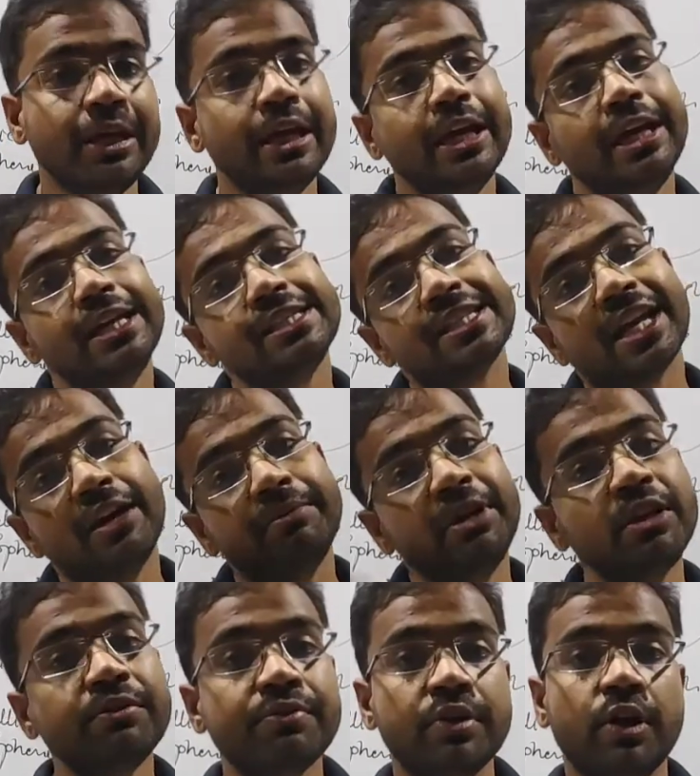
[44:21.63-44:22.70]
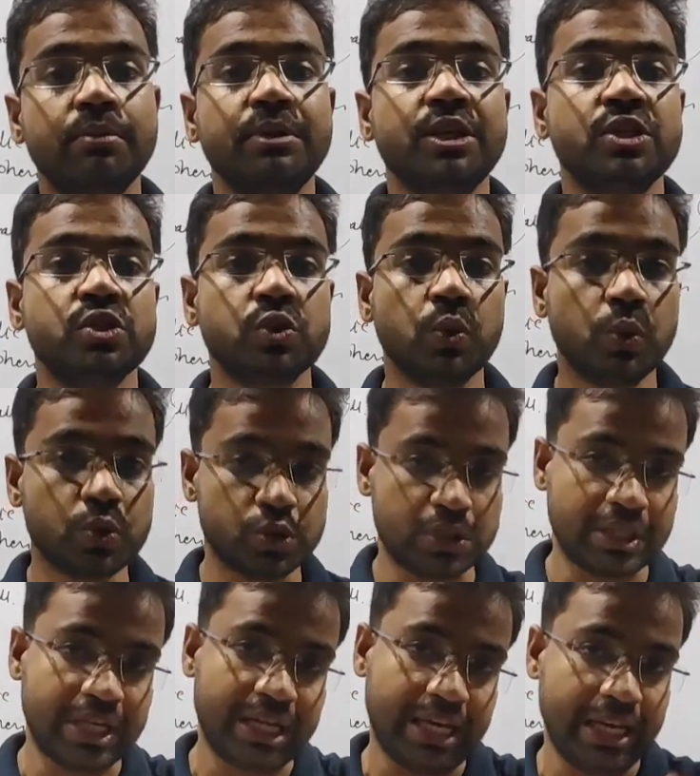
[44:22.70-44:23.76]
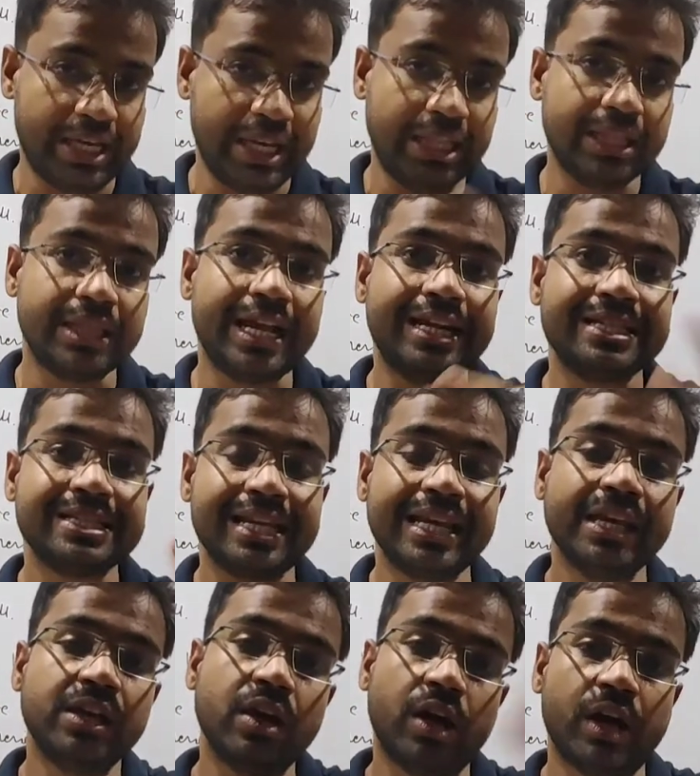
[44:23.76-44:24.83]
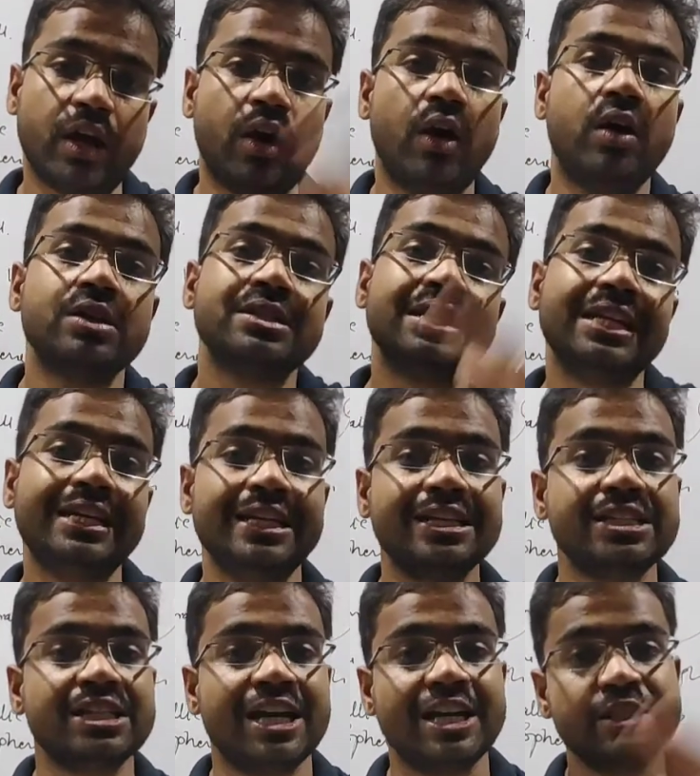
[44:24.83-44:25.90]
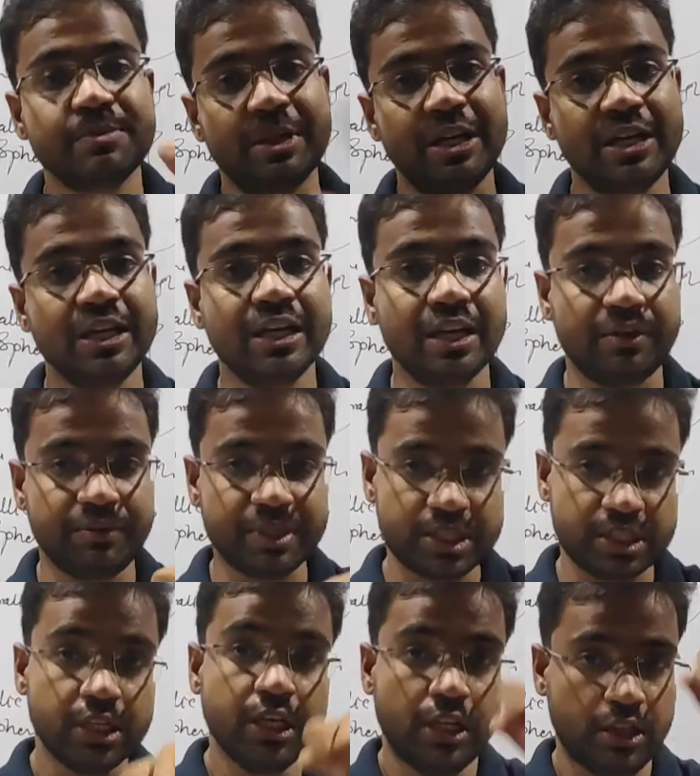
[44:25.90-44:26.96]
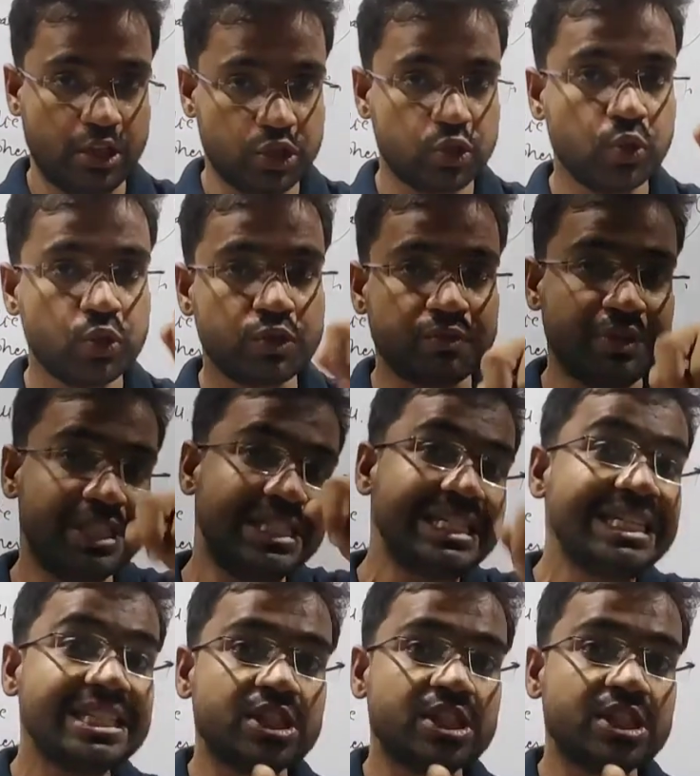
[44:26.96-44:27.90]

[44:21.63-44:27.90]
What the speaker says: is coming from the source that is like oscillating charged particle, which the source which is